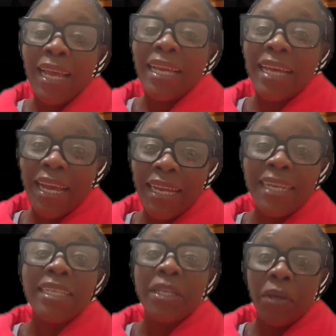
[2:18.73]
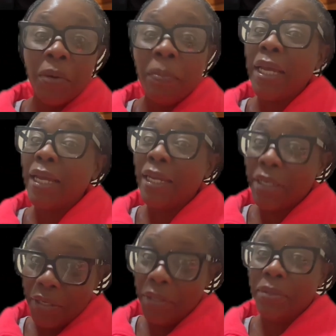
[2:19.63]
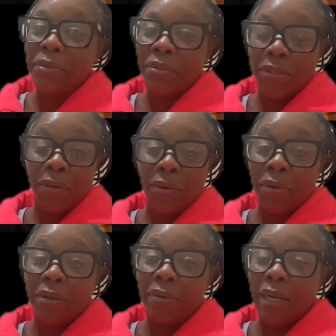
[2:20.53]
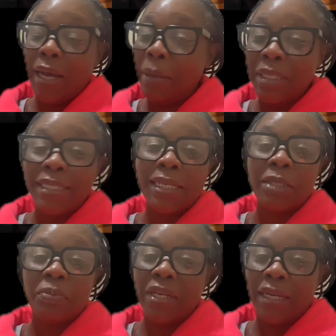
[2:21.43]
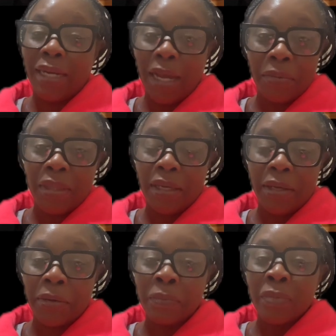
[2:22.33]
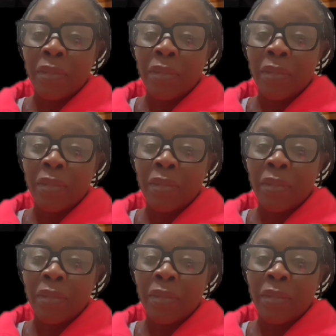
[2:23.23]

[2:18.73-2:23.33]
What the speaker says: Kayla, you being used, girl. I'ma just put it out there.